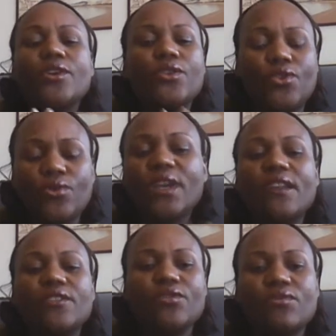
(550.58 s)
you
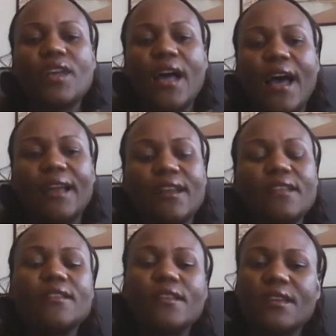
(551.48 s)
can do that.
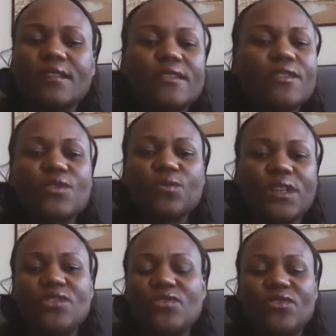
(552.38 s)
And the easiest way
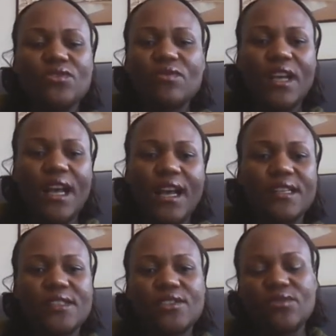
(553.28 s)
to do
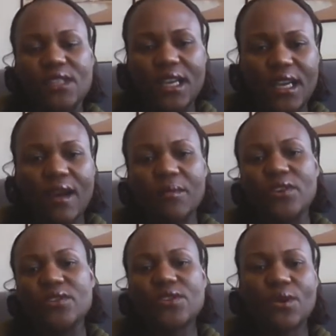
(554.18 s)
that is to say, hey, I'm
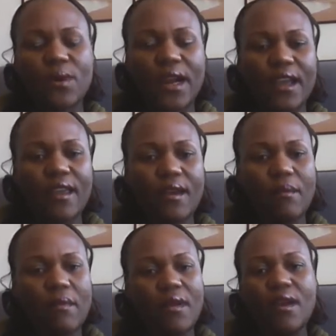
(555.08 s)
going to start where I am,
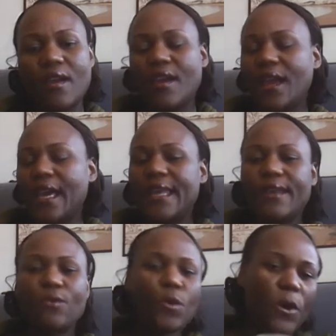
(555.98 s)
and
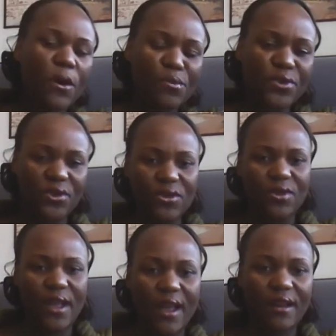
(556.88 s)
then we'll help you do
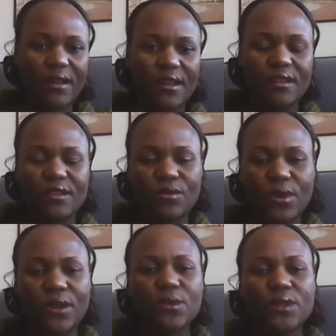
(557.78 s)
that. And the
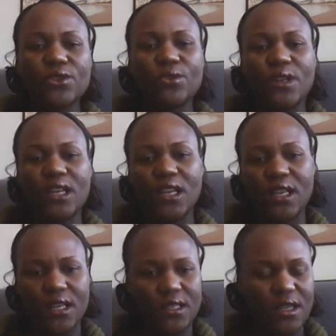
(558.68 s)
way we do it is